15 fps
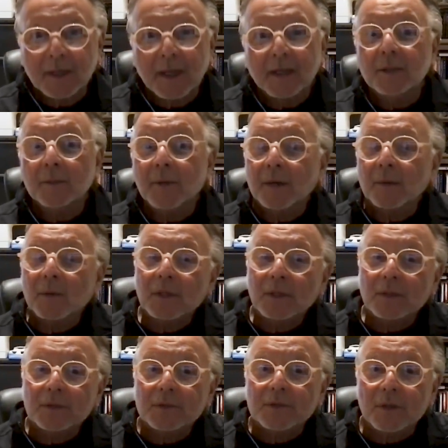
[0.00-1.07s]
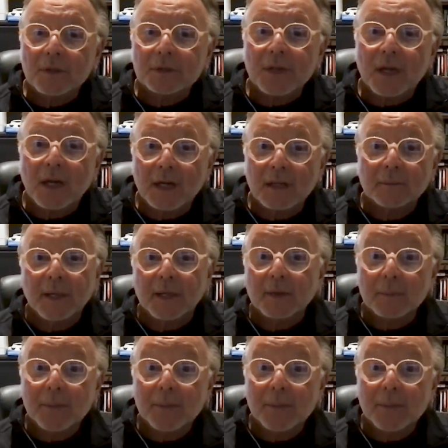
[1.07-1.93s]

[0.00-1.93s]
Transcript: You might want to use those on battery